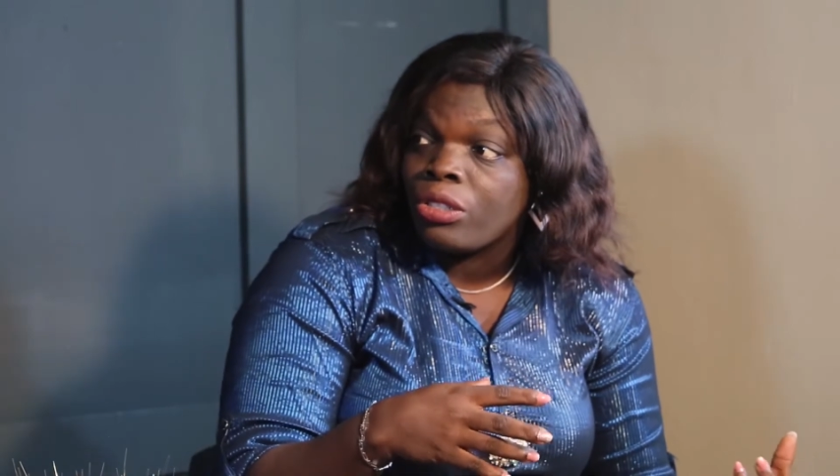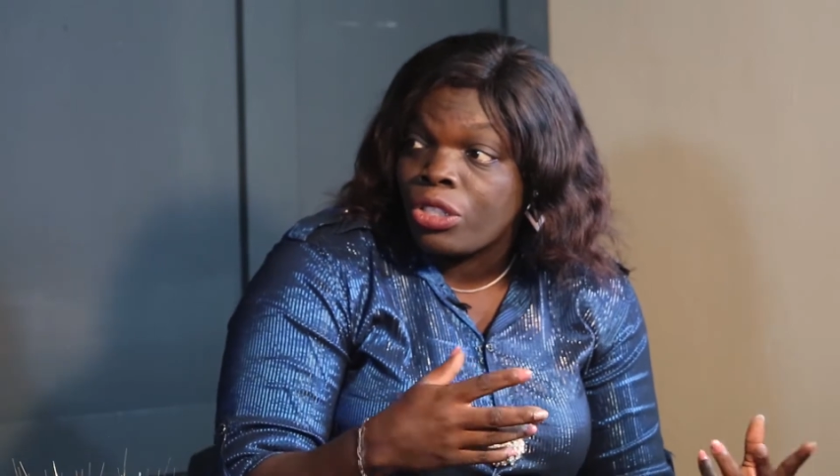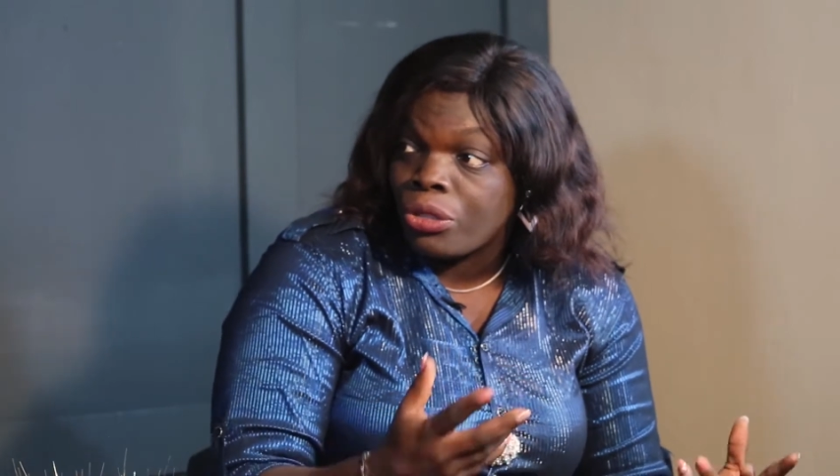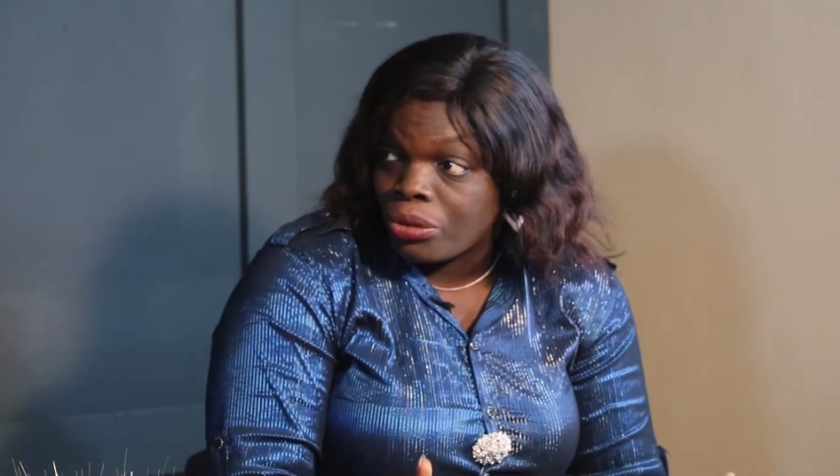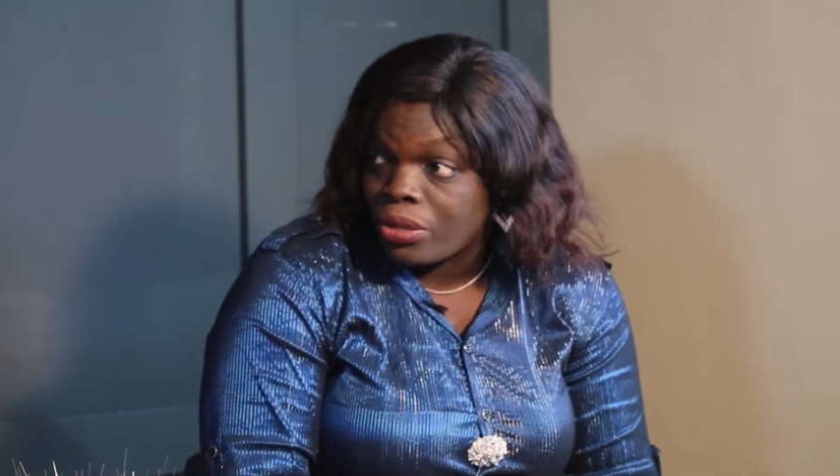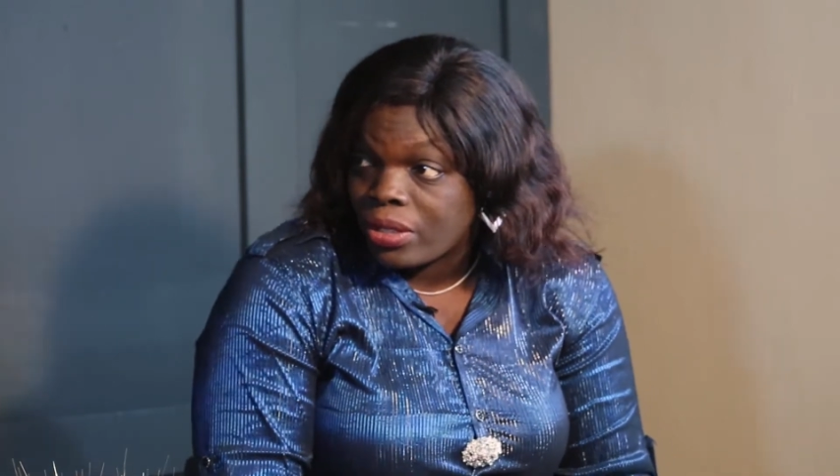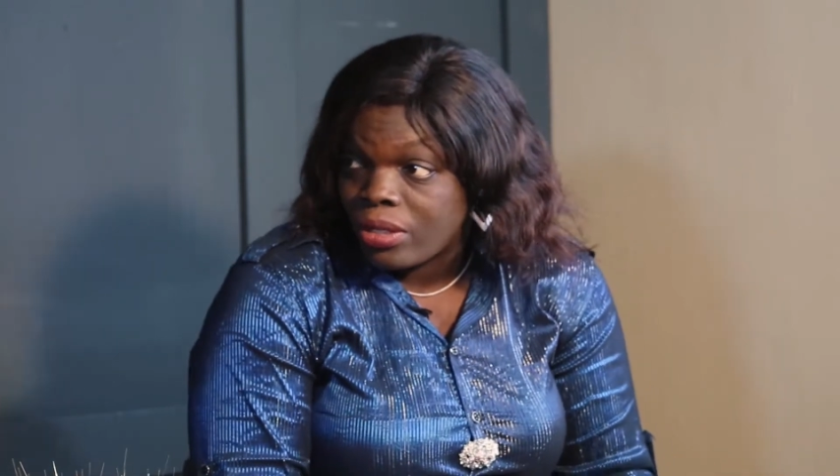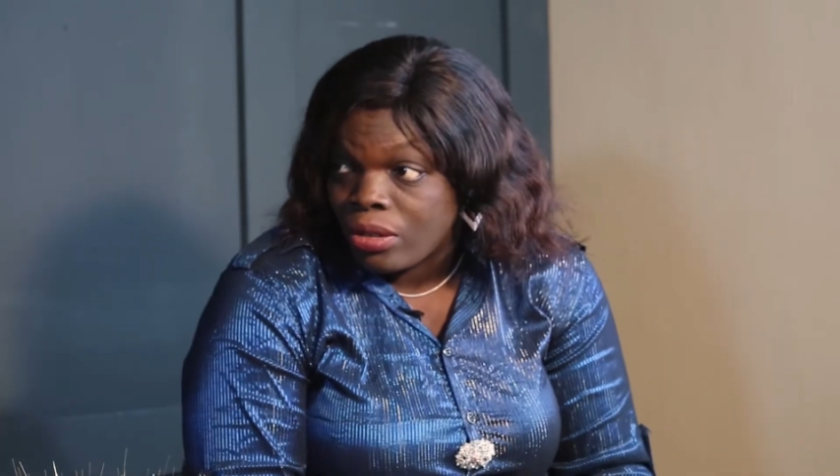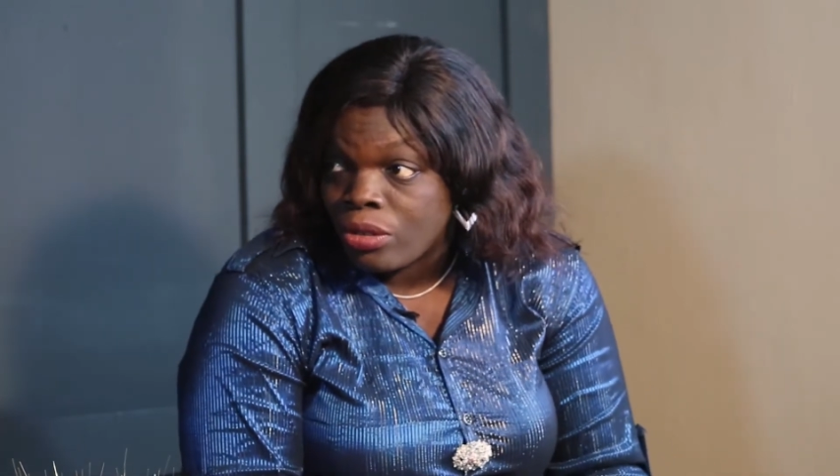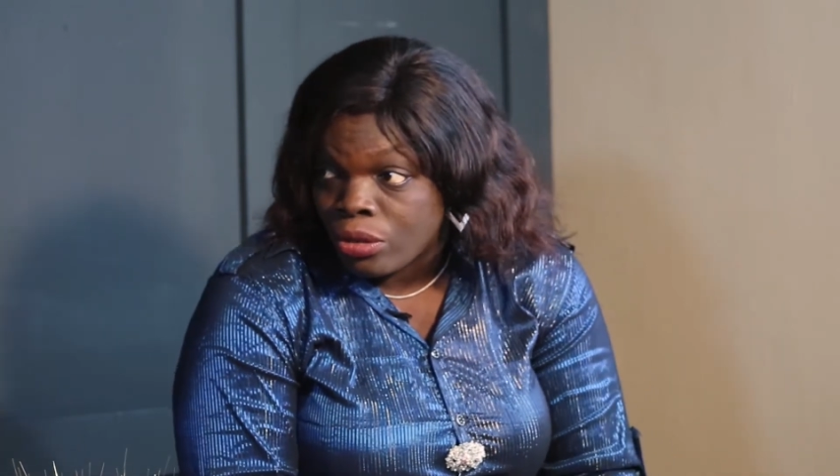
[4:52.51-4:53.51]

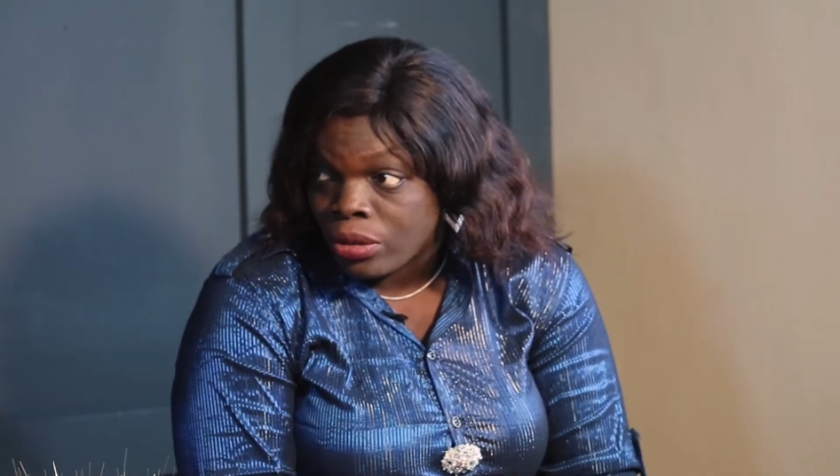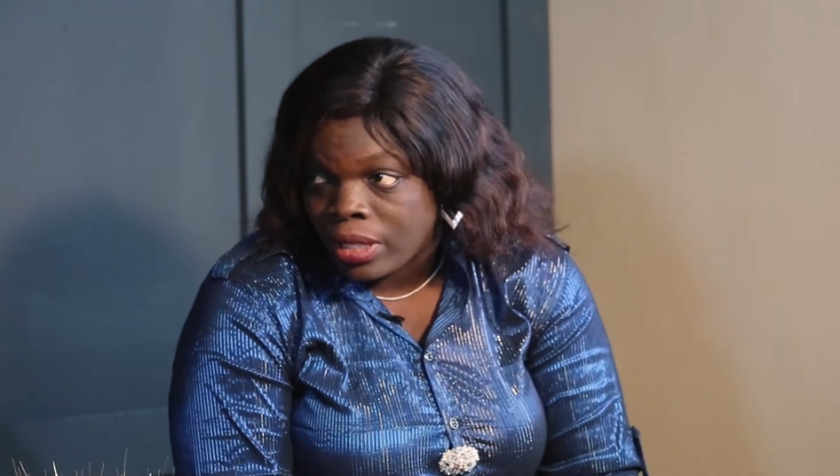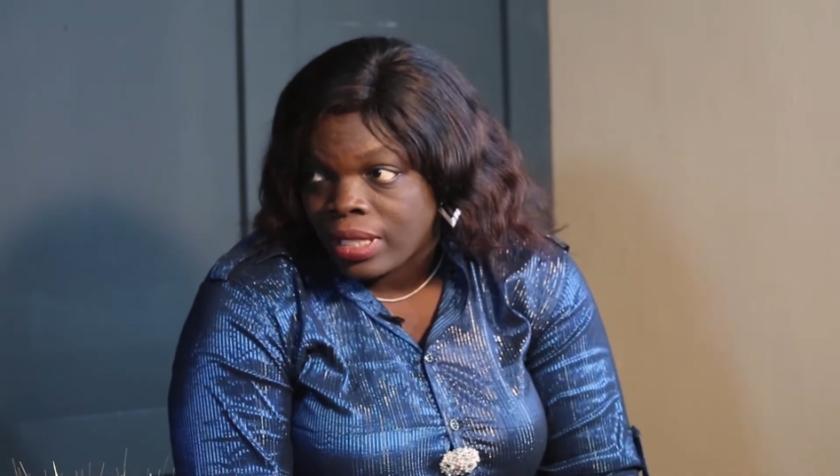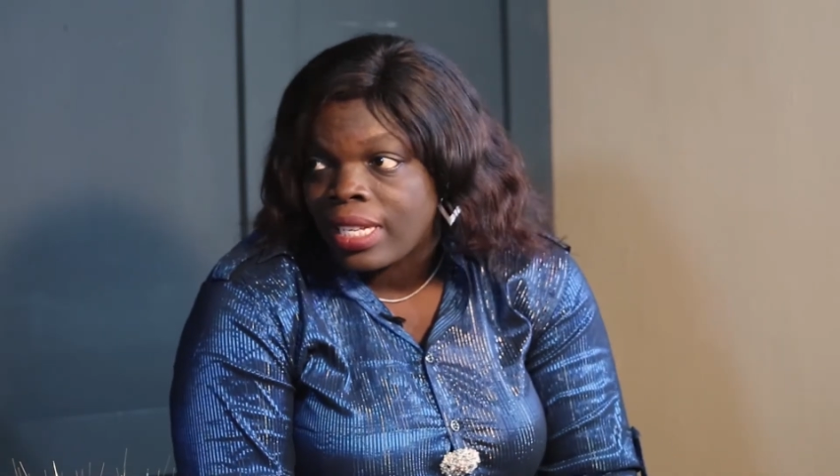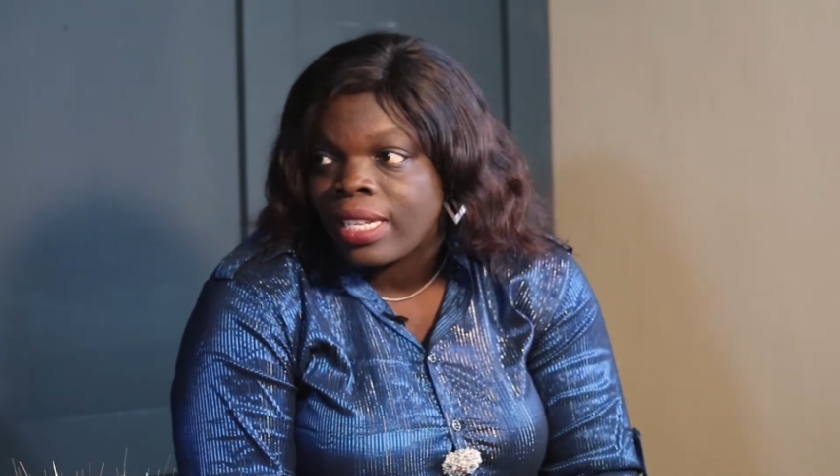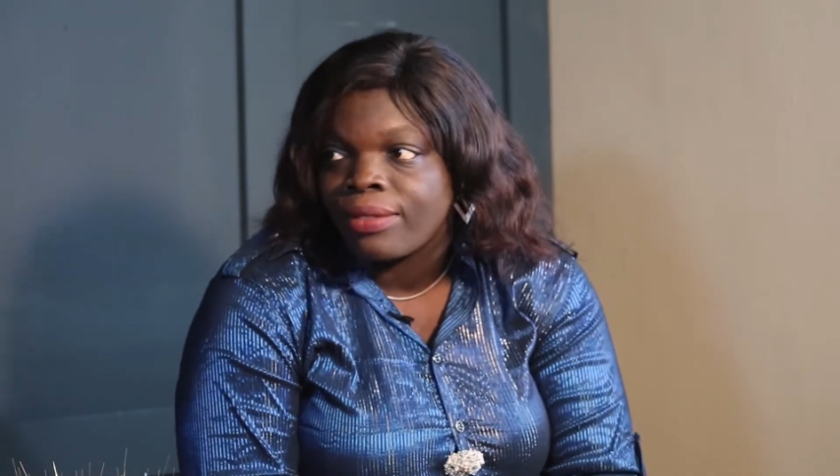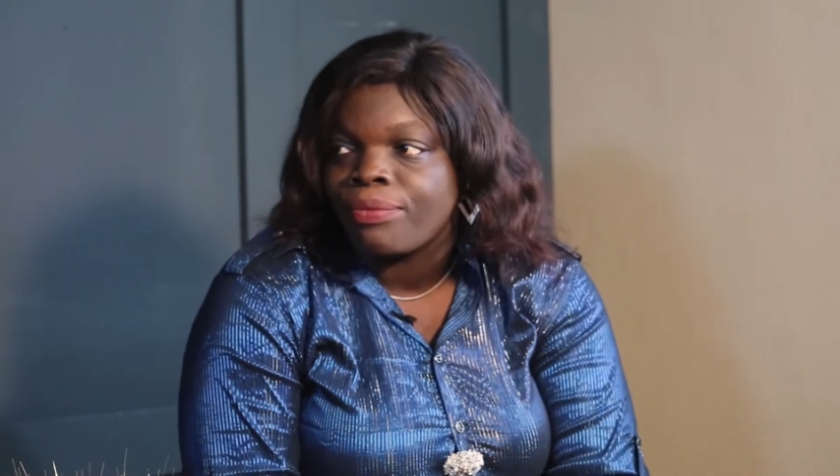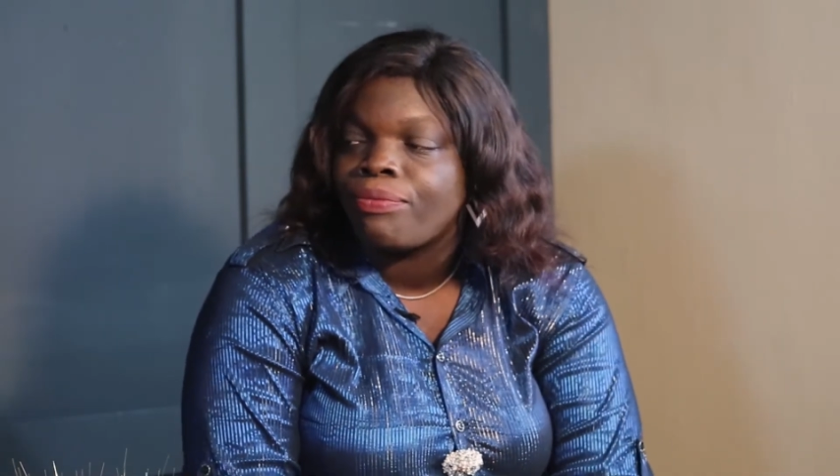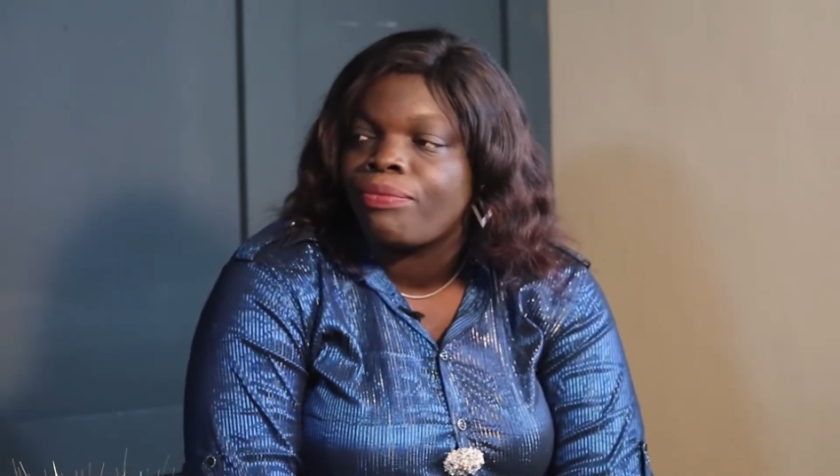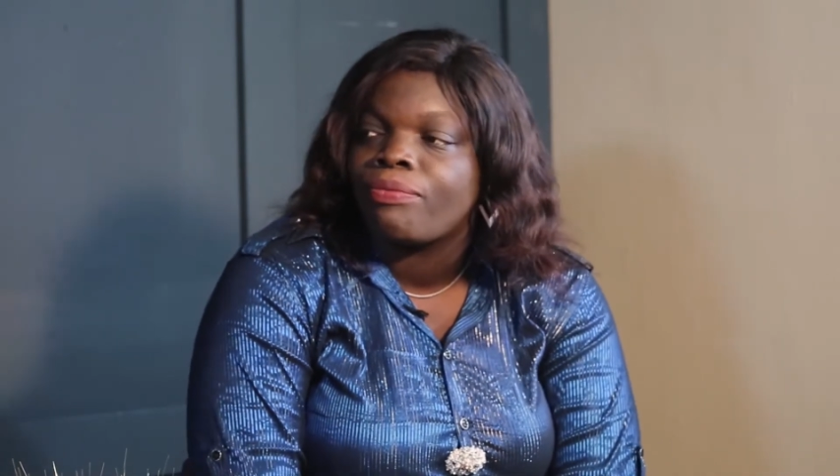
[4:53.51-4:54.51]
juice, you understand.